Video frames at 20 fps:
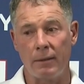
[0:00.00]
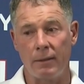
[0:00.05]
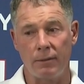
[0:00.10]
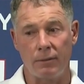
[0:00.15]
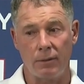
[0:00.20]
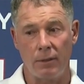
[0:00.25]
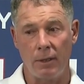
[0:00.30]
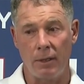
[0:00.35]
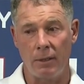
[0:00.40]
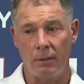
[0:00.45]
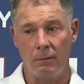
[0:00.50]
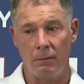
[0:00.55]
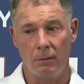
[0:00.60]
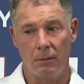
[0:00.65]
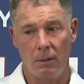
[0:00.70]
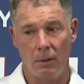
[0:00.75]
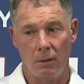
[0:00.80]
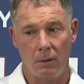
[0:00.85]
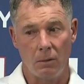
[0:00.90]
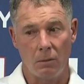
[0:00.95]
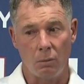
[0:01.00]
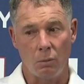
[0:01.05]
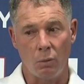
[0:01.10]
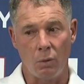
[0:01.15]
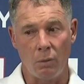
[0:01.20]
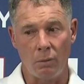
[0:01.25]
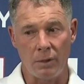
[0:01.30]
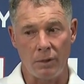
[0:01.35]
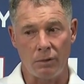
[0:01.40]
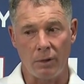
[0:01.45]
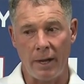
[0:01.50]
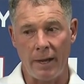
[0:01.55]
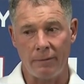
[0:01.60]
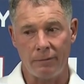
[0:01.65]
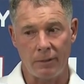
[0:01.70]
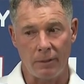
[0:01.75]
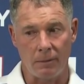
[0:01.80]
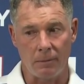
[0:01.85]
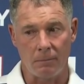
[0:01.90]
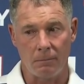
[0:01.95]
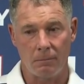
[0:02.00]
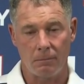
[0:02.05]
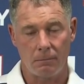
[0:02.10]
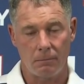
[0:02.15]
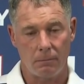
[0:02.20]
this kid when we drafted him.